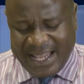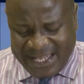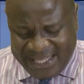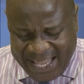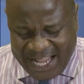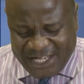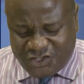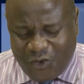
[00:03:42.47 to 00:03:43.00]

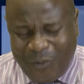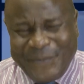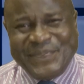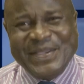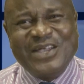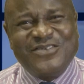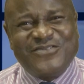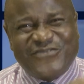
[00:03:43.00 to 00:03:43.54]
Learn to
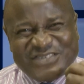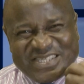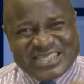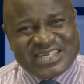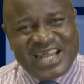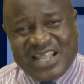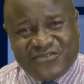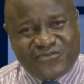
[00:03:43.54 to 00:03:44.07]
build
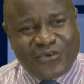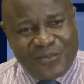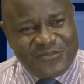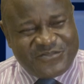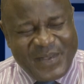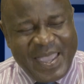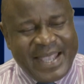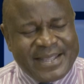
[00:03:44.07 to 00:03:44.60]
strength from
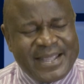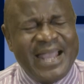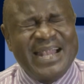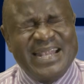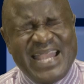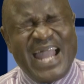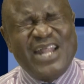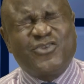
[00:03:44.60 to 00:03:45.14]
pain.
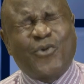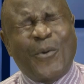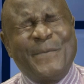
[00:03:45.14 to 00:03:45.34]
Learn to